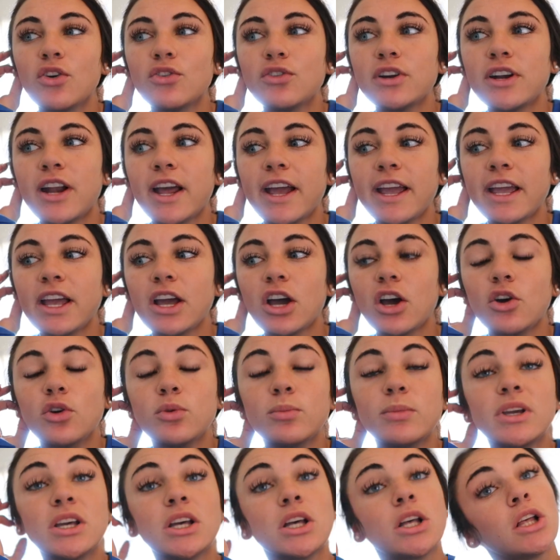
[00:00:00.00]
overnight
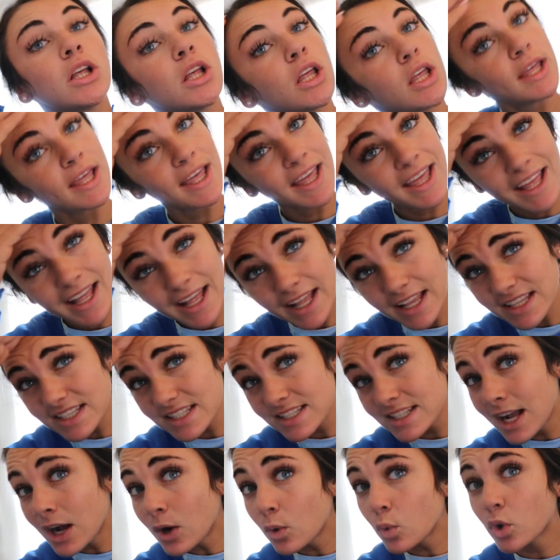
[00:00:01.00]
oatmeal.
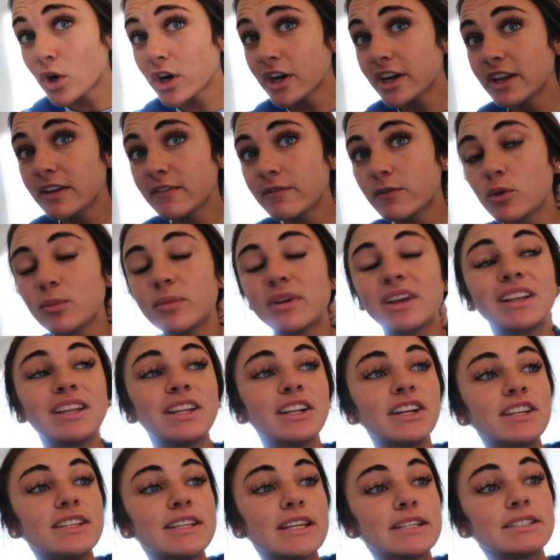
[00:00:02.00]
It's not working for me. It
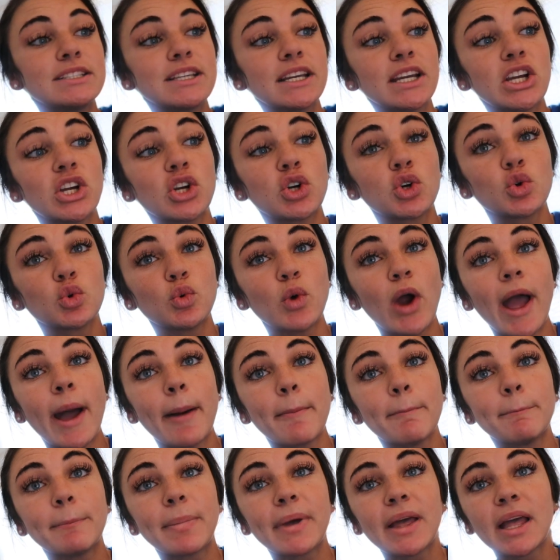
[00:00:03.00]
literally tastes like crap.